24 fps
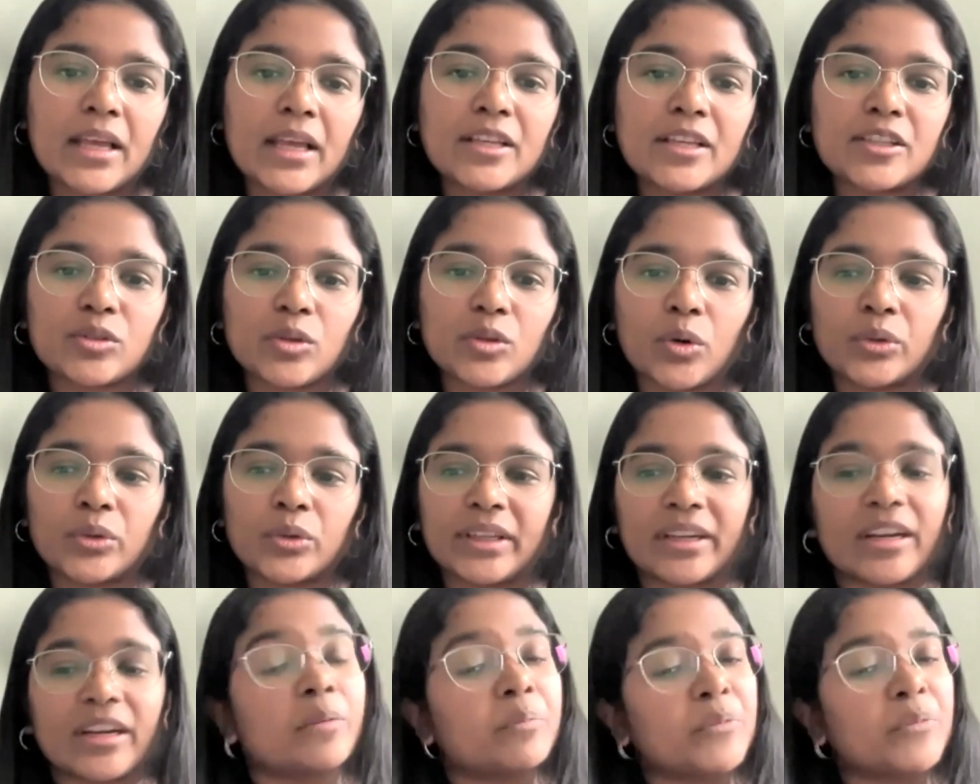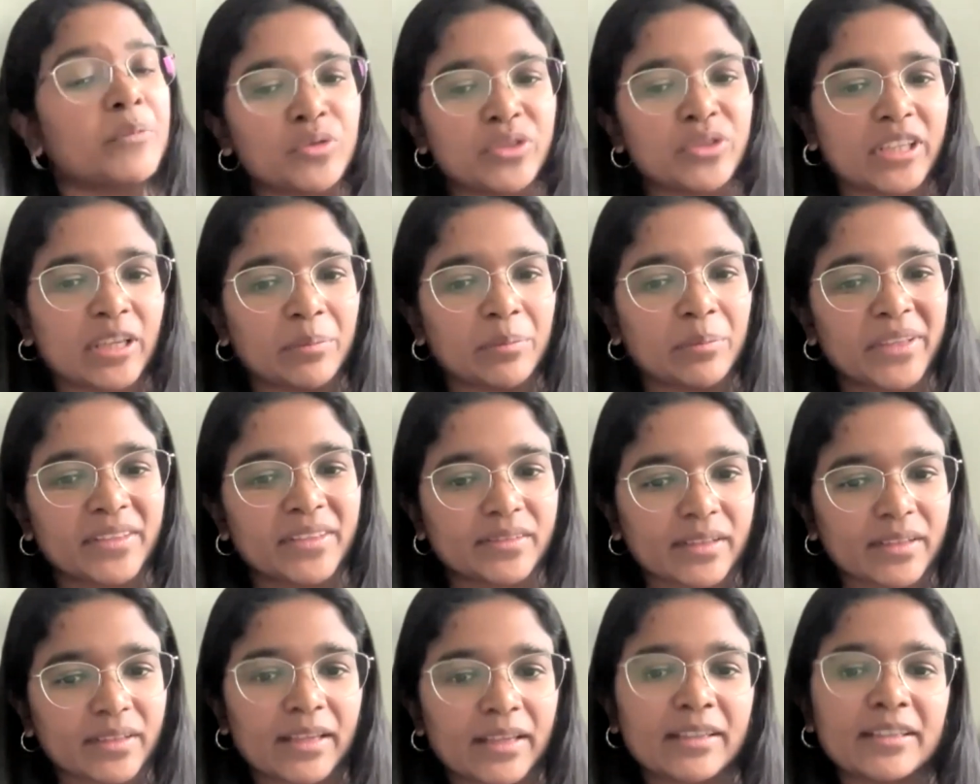So there are
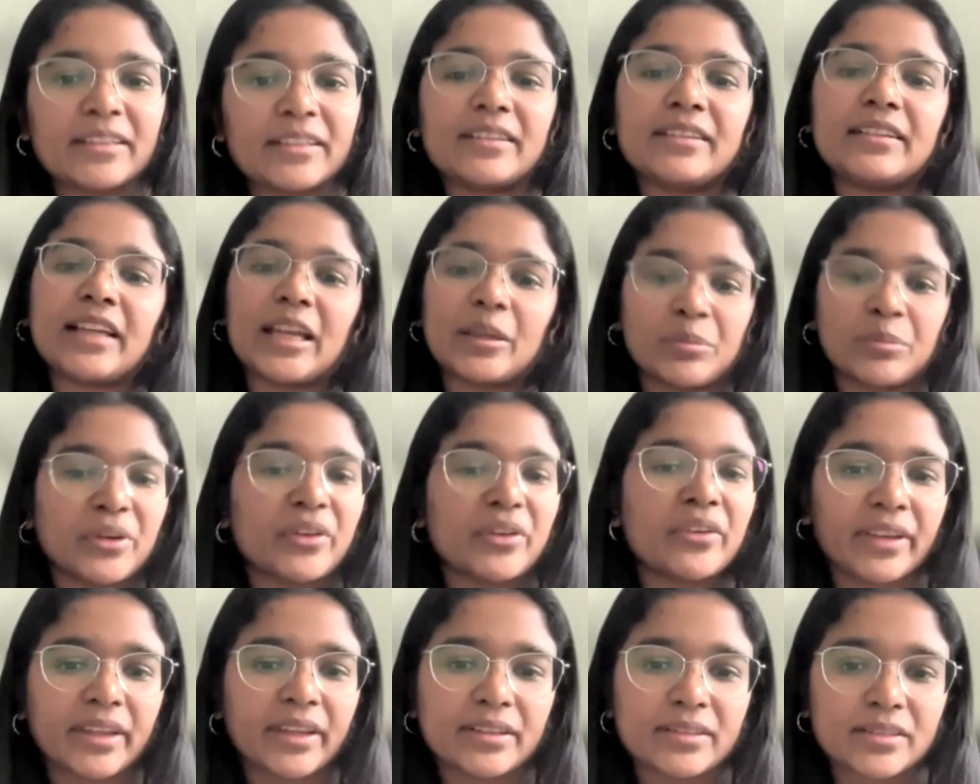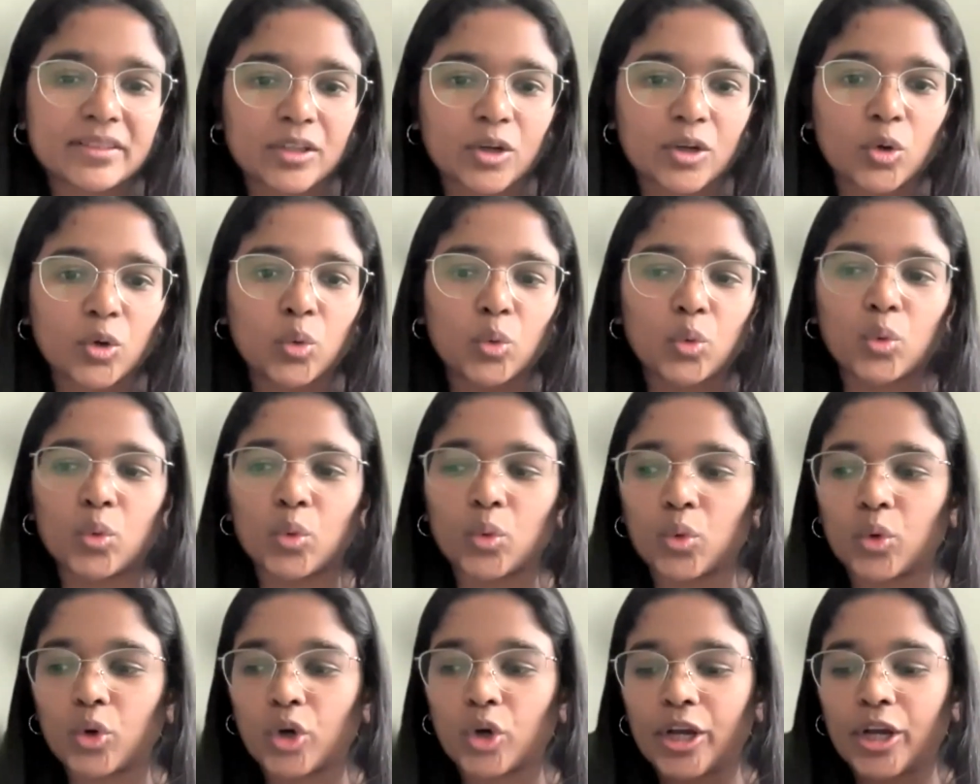museums and librarians
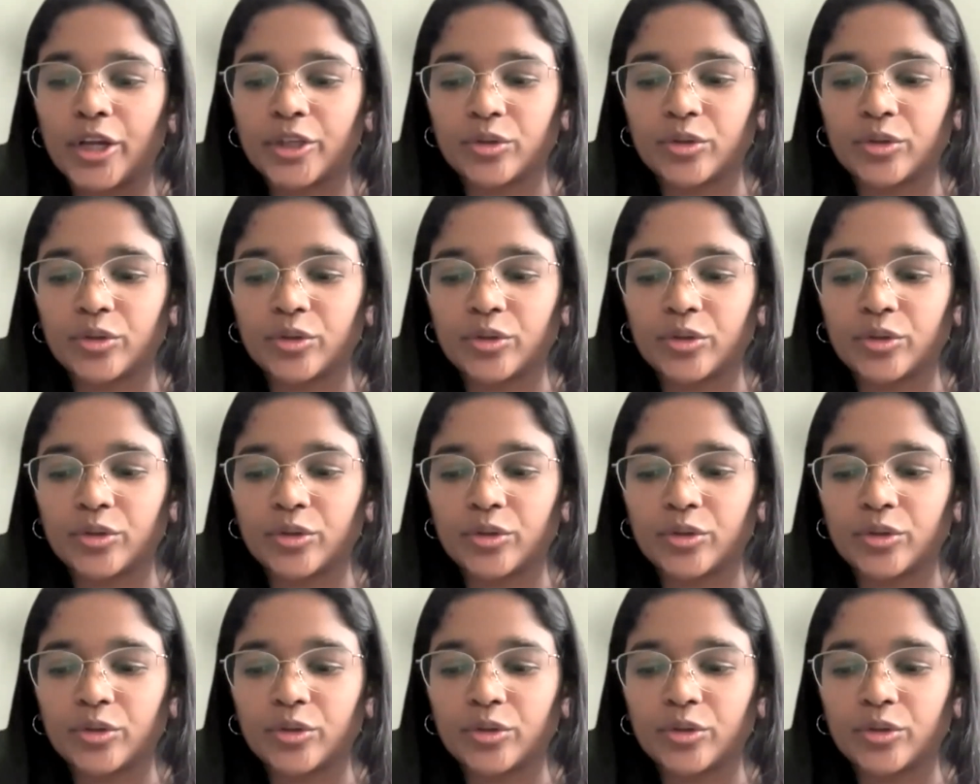who,